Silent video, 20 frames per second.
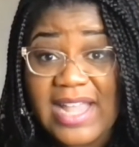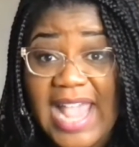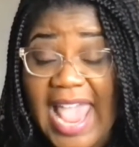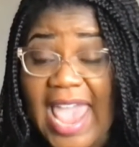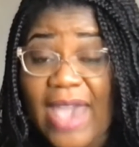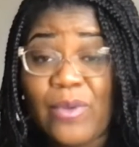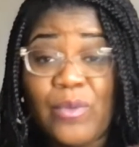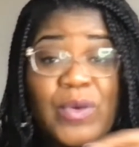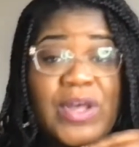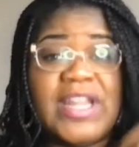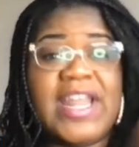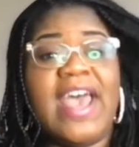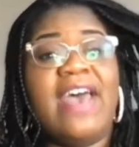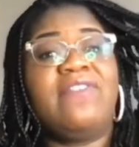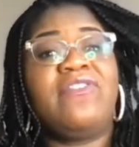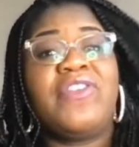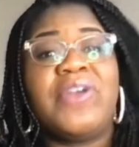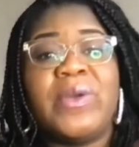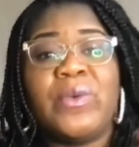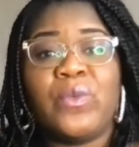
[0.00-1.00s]
And
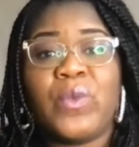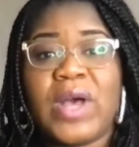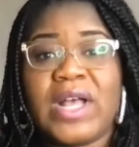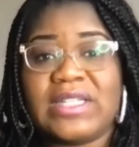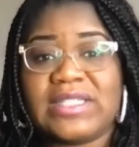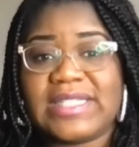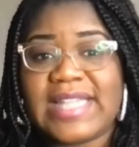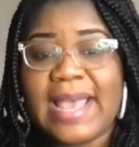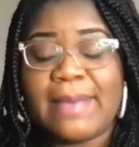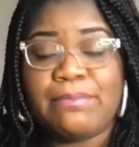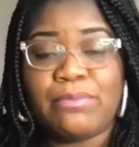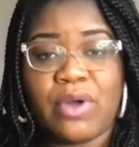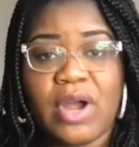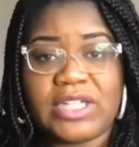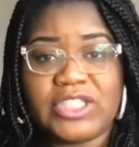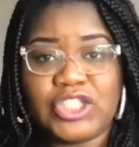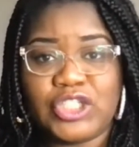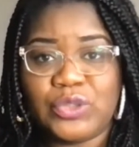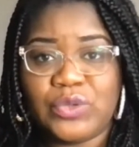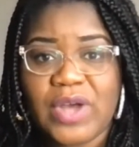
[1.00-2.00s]
whatever it was that
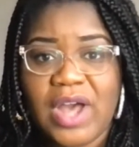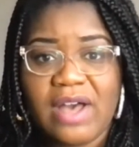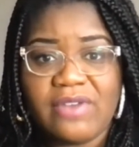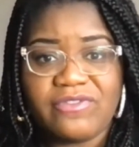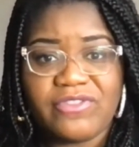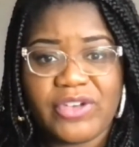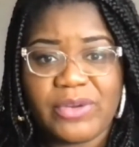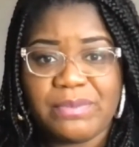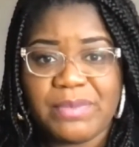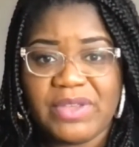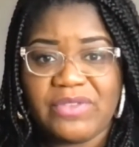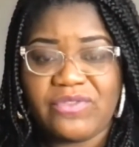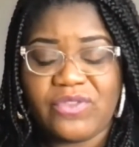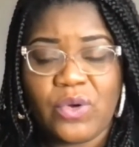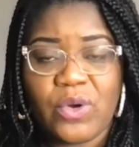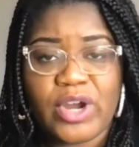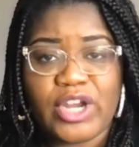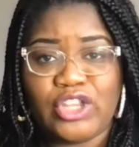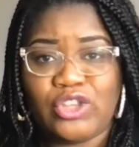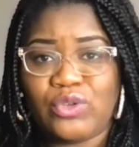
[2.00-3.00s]
brought you comfort
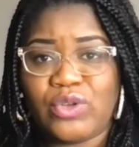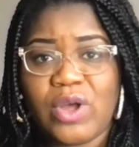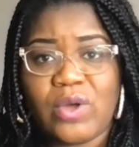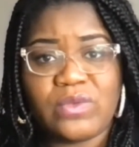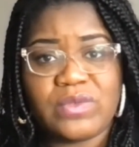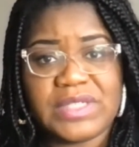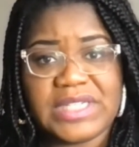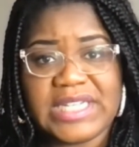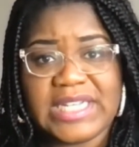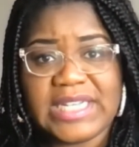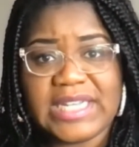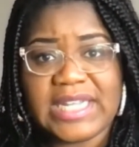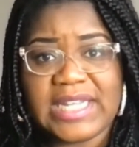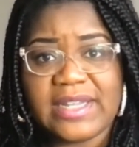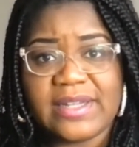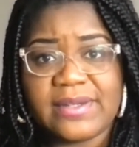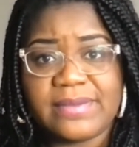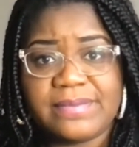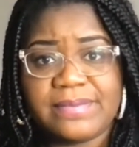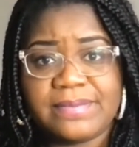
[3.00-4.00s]
before, you don't need it.